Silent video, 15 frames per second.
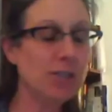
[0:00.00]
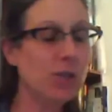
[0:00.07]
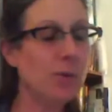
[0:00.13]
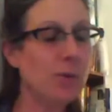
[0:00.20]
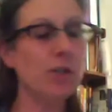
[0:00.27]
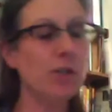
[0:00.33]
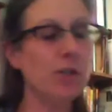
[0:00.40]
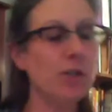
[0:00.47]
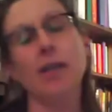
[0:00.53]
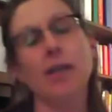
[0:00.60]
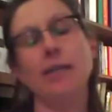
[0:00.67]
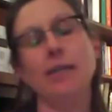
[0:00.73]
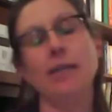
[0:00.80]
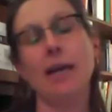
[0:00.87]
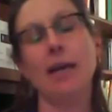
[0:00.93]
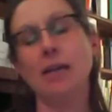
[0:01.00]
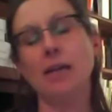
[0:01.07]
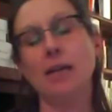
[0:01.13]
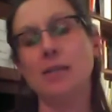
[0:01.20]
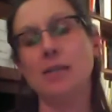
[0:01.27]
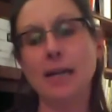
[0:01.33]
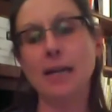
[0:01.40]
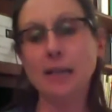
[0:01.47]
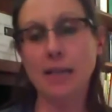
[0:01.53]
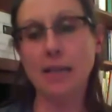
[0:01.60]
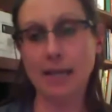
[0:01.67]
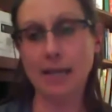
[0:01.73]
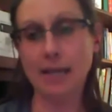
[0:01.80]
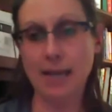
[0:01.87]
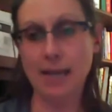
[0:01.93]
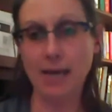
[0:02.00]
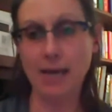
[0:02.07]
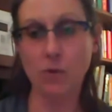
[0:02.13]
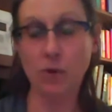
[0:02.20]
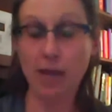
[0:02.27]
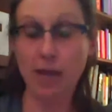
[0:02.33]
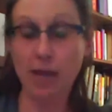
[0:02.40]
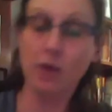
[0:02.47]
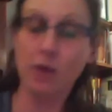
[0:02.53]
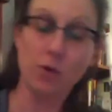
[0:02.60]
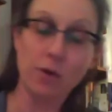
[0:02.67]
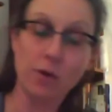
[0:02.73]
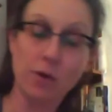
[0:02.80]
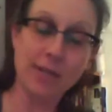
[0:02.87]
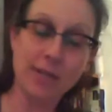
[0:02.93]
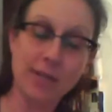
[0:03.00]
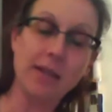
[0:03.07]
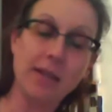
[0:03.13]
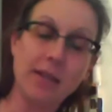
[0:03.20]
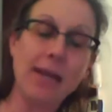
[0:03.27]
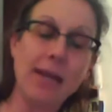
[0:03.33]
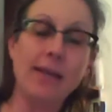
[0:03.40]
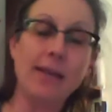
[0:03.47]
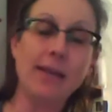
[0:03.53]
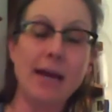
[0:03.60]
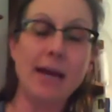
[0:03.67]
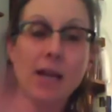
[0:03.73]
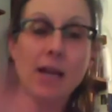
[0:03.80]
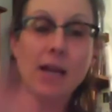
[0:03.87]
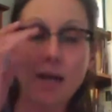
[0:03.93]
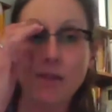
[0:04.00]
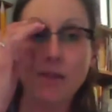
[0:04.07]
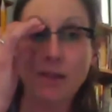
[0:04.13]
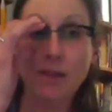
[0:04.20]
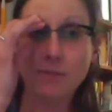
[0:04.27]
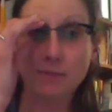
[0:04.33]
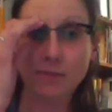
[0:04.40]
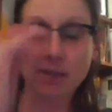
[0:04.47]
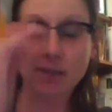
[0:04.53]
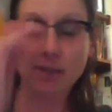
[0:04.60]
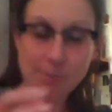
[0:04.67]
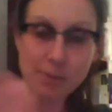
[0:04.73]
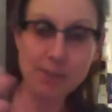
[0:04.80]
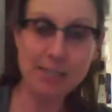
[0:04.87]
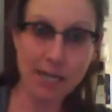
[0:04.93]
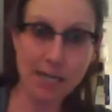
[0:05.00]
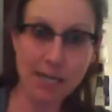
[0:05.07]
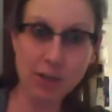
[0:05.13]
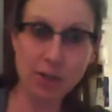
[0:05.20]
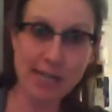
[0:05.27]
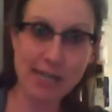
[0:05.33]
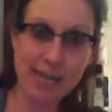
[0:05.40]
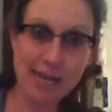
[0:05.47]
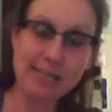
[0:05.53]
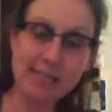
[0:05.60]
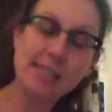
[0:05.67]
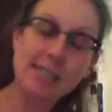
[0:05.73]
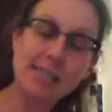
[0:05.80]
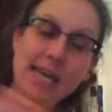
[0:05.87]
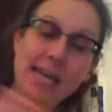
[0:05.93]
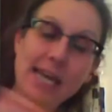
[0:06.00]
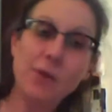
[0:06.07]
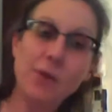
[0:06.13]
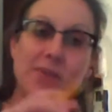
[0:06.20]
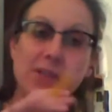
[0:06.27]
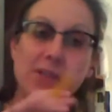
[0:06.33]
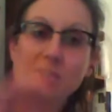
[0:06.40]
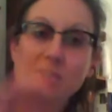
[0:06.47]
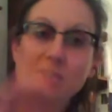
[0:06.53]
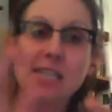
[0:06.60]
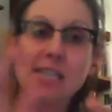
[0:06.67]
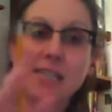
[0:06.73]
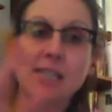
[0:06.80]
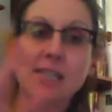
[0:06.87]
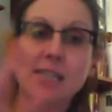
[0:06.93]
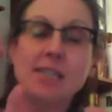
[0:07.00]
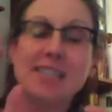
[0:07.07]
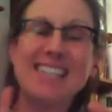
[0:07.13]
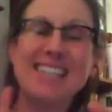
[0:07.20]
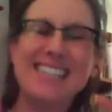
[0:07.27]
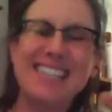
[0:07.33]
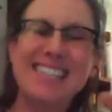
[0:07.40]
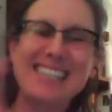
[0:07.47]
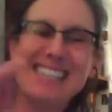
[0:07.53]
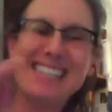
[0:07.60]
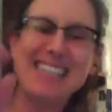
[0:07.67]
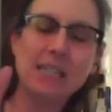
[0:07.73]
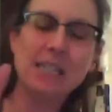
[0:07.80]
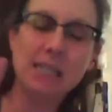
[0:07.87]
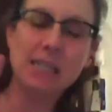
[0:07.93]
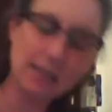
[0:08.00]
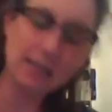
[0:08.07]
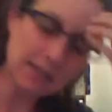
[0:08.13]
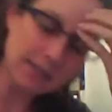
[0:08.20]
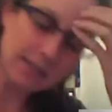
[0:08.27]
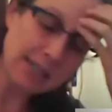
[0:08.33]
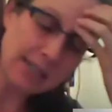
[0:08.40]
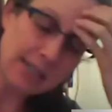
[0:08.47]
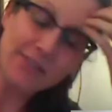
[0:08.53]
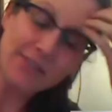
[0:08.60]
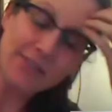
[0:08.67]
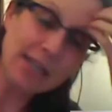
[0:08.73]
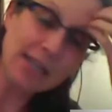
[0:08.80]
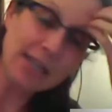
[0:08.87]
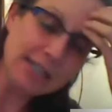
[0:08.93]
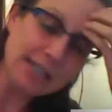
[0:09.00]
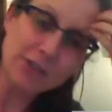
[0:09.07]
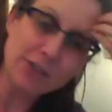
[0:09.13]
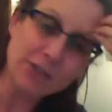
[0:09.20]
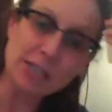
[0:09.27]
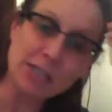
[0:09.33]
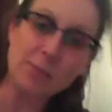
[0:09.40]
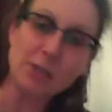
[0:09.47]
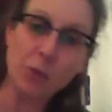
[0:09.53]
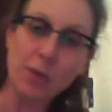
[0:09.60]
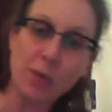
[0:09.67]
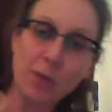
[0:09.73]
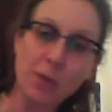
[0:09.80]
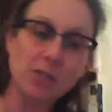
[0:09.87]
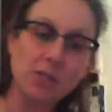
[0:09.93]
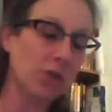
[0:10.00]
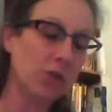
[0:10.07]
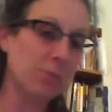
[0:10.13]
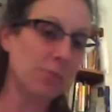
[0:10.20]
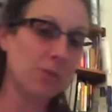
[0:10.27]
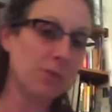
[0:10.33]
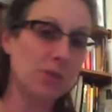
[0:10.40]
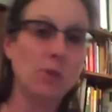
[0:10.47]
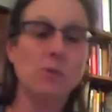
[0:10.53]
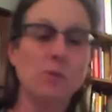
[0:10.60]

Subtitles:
so when you're looking at dichotomous data like that, or categorical data like that, this particular test can tell you if there's statistically significant differences between these groups. So